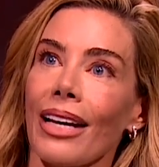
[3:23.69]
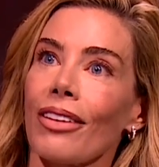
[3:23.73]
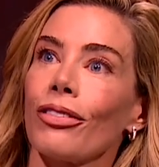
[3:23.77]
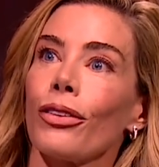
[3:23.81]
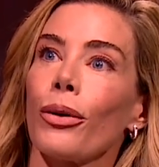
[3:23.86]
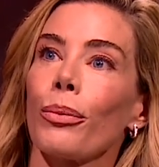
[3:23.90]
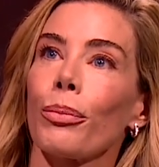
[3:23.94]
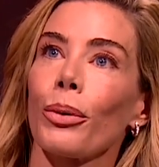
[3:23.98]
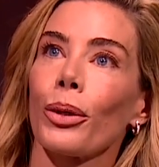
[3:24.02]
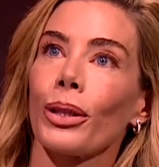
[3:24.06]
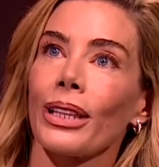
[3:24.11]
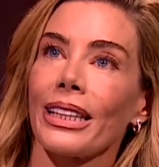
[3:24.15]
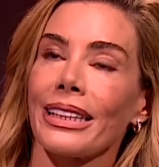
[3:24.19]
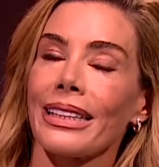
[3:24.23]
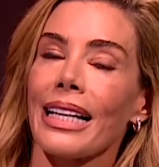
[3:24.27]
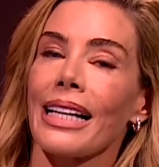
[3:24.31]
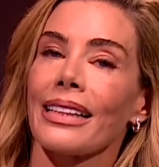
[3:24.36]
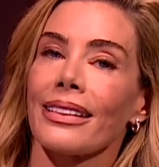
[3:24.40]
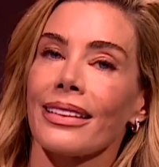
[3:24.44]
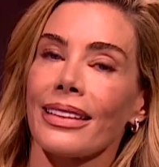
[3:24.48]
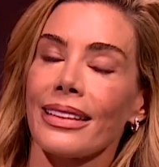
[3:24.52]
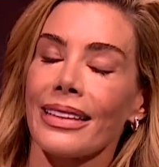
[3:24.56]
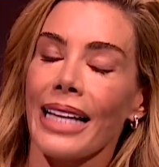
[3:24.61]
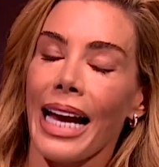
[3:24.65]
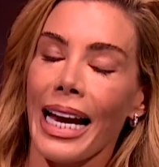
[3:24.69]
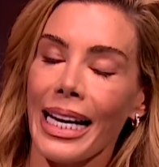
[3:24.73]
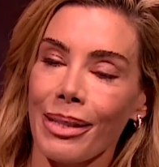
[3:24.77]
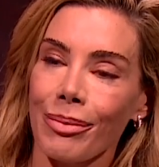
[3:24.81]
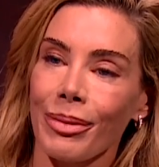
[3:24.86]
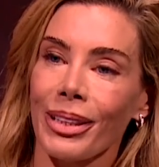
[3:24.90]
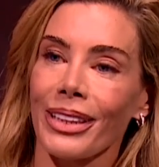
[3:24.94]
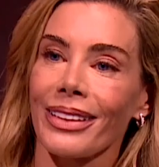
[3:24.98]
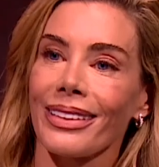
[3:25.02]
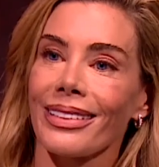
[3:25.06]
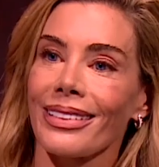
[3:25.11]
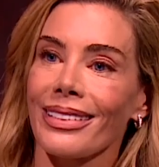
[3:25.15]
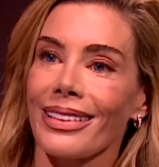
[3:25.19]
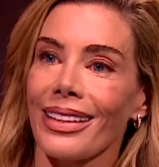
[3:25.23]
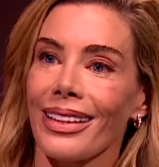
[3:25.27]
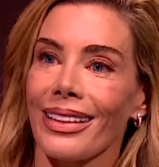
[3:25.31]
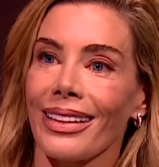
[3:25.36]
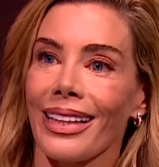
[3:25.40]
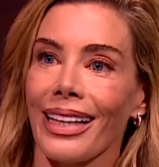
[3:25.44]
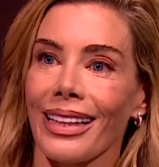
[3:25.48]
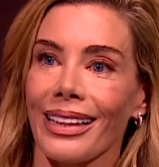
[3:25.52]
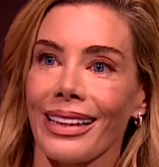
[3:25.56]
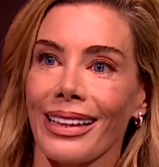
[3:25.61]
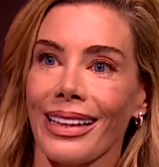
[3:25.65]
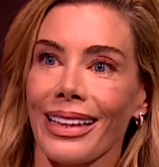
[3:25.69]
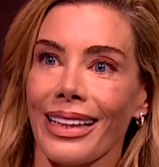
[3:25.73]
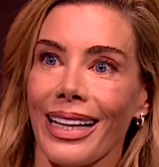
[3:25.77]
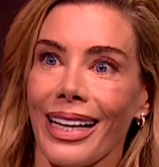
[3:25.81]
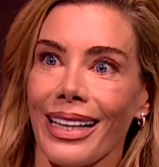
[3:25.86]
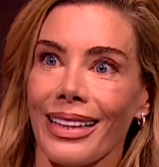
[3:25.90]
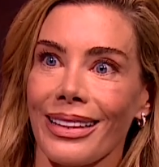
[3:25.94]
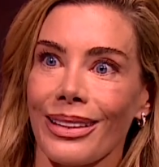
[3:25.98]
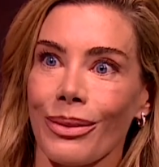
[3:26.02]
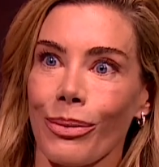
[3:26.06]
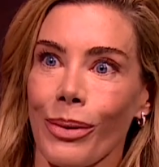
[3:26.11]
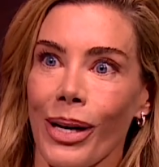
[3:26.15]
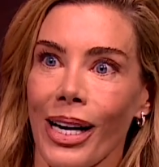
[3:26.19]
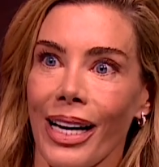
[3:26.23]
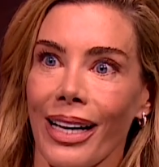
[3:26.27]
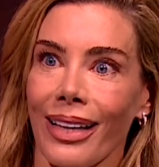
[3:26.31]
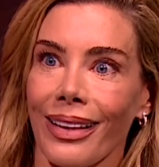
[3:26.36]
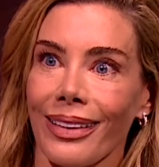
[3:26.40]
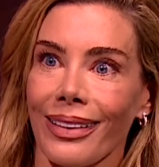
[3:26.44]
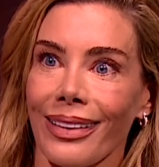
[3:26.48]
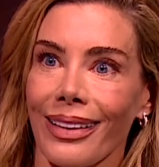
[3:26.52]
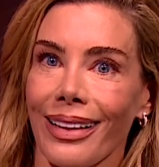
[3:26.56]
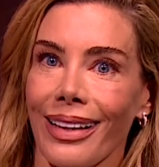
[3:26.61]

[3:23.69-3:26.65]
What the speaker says: Football is entertainment at the end of the day as well.